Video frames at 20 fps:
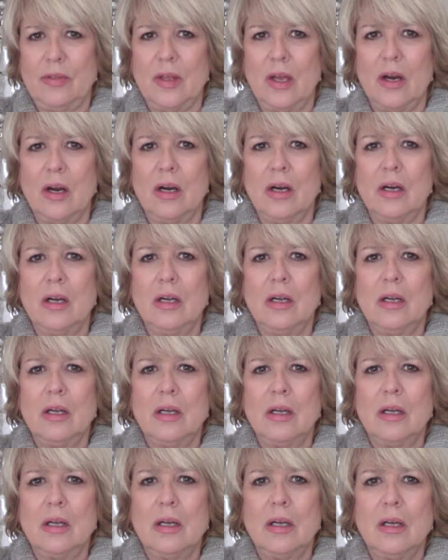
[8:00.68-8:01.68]
there
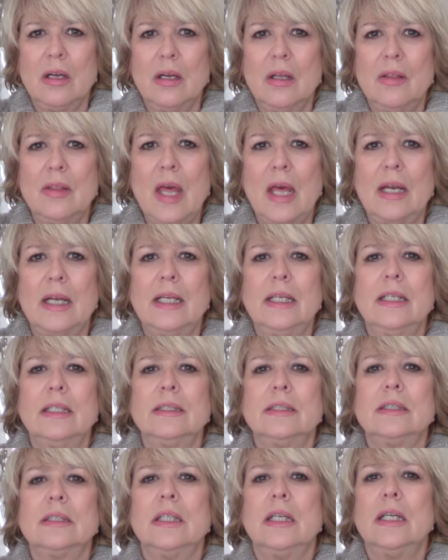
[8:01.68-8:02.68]
that
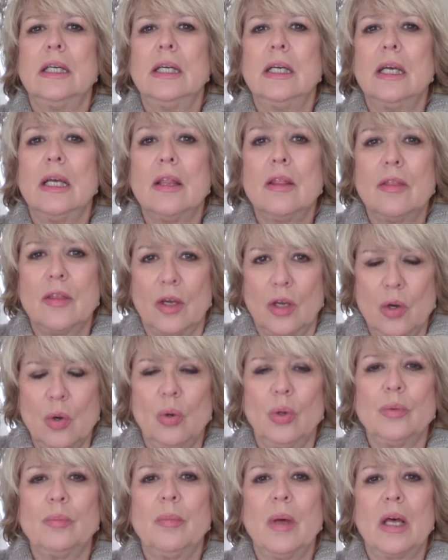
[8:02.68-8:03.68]
is the
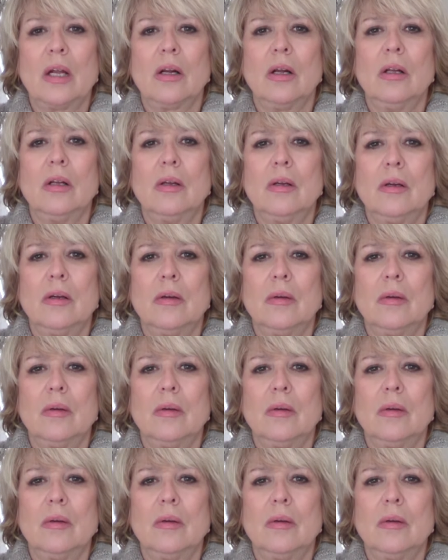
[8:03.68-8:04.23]
gold medal.